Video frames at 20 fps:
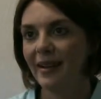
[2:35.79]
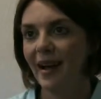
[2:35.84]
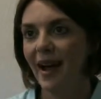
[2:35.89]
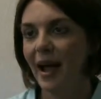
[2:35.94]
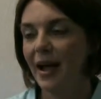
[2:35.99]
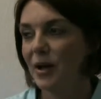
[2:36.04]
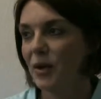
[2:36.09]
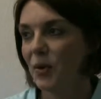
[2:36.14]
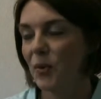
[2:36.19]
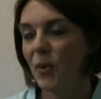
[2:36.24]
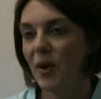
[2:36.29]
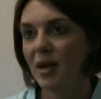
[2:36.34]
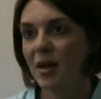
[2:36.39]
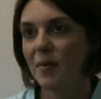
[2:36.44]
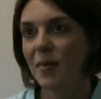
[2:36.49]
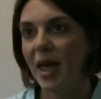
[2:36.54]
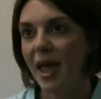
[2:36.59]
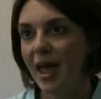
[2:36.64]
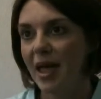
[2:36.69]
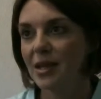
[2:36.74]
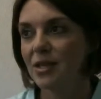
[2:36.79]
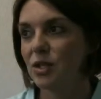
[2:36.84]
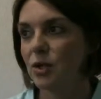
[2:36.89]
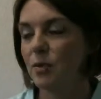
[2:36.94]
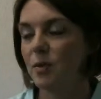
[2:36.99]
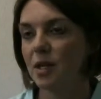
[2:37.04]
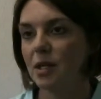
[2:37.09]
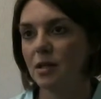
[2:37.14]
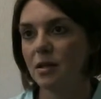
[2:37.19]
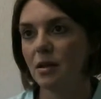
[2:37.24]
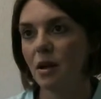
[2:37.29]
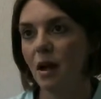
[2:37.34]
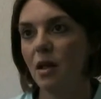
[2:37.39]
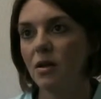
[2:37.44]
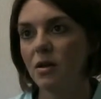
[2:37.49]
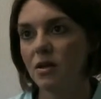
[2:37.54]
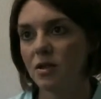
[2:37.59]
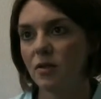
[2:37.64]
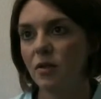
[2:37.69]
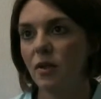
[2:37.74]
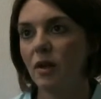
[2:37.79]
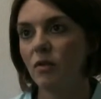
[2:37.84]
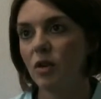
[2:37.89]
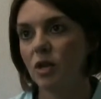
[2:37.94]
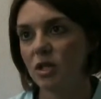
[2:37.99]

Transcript: I don't want to pay $2 million for every